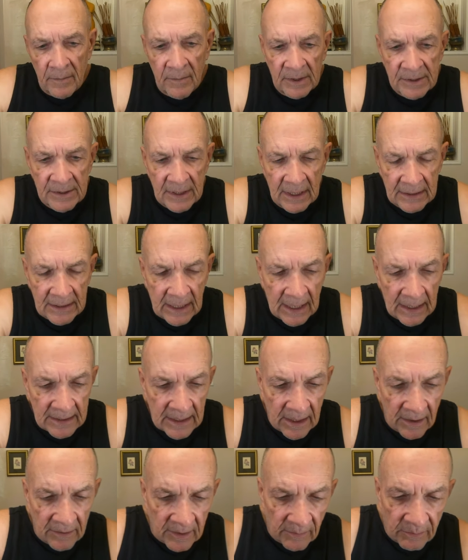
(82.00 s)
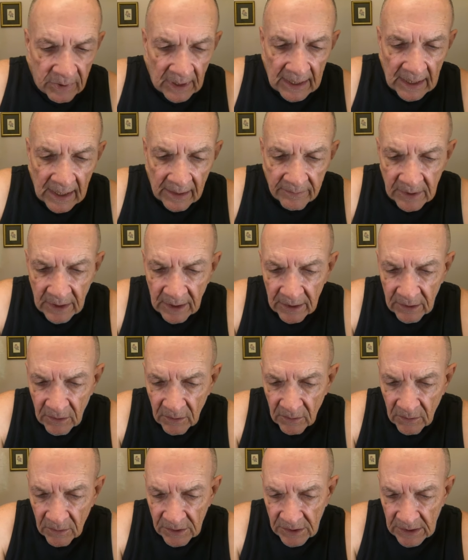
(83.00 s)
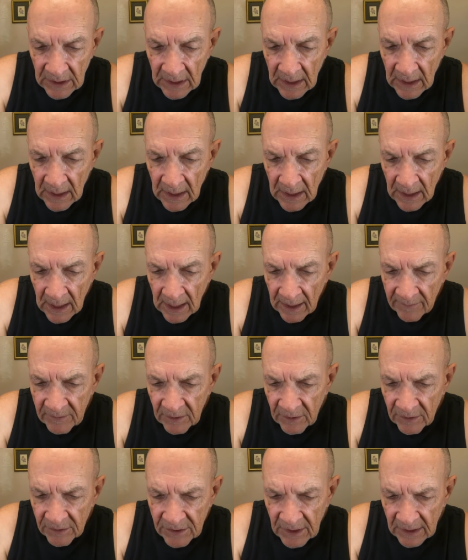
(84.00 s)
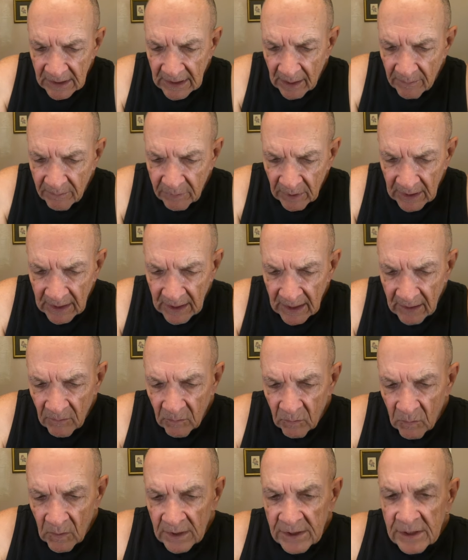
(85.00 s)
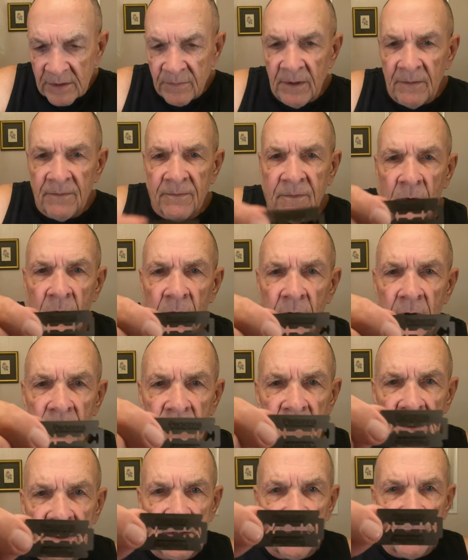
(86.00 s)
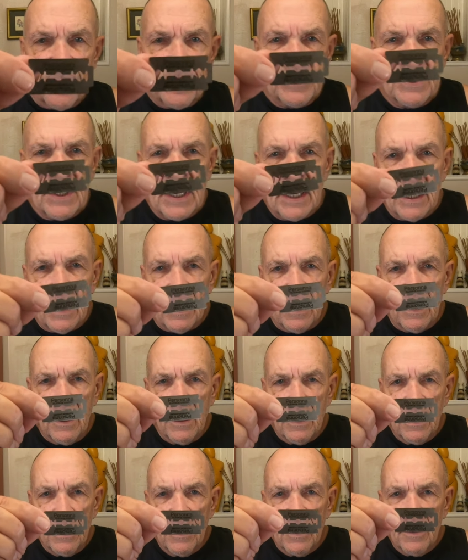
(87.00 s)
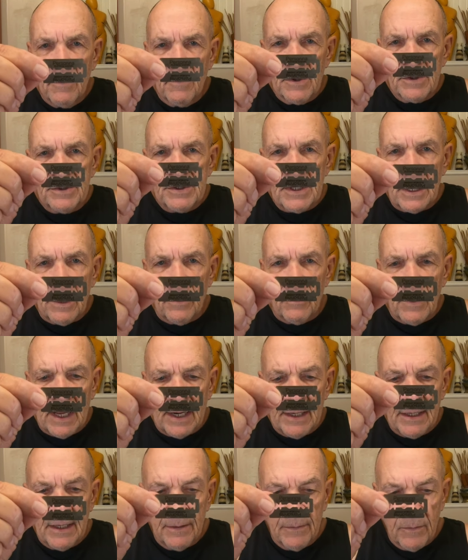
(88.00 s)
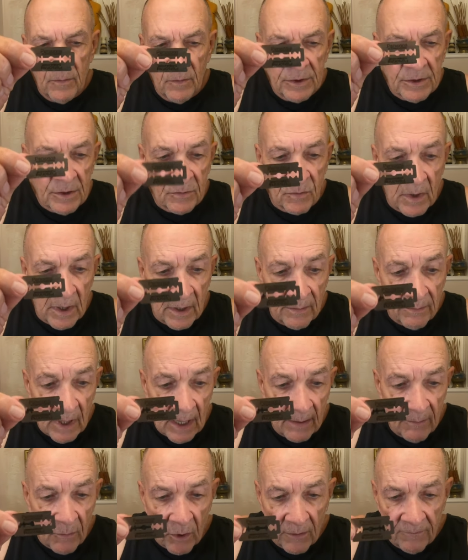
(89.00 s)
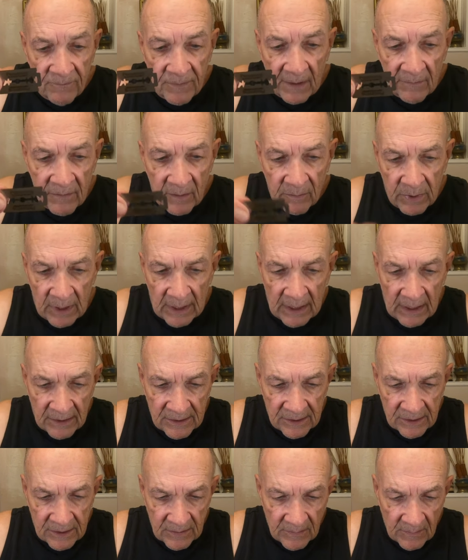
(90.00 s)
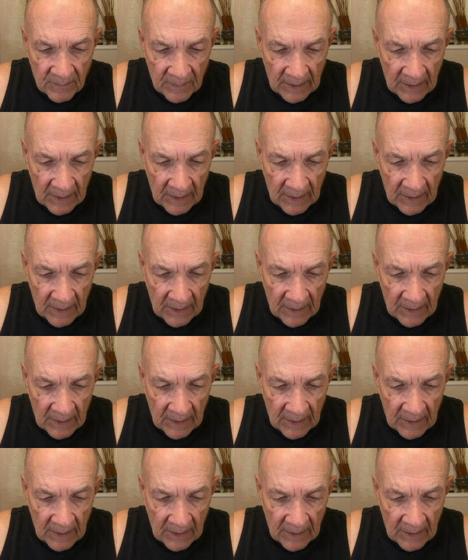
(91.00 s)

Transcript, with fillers: going to set that down. The blade I'm going to use, I've used it, I believe, once before. It's a Personna, Personna Red, which is one of my more favorite blades.